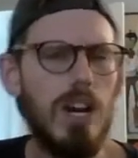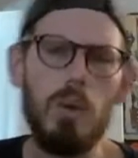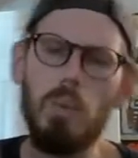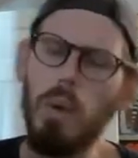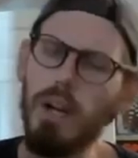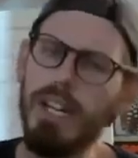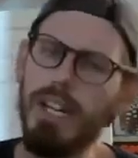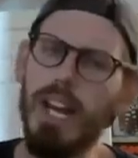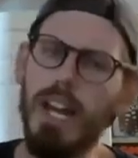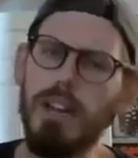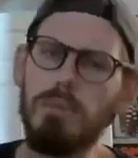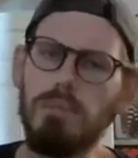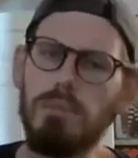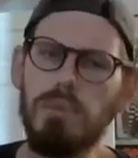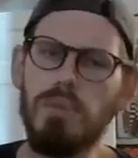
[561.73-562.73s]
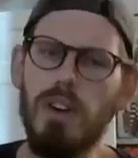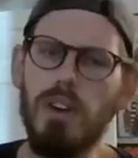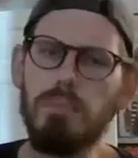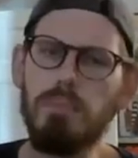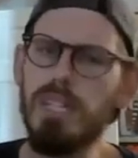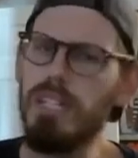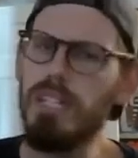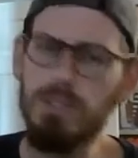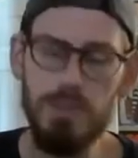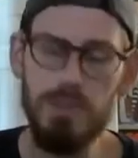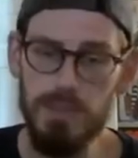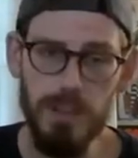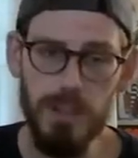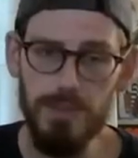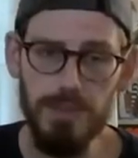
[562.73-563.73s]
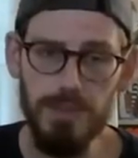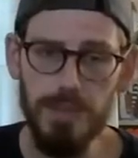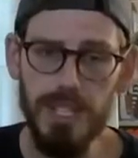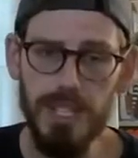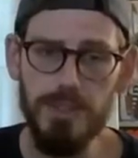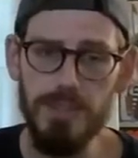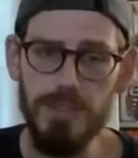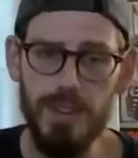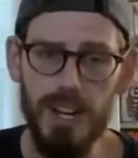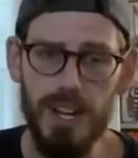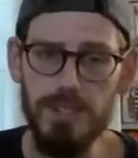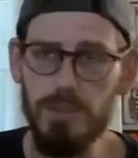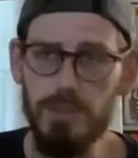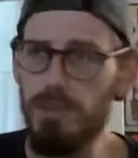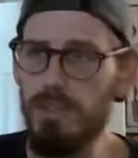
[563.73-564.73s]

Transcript: What can I improve on? Because you still have 3 years of high school.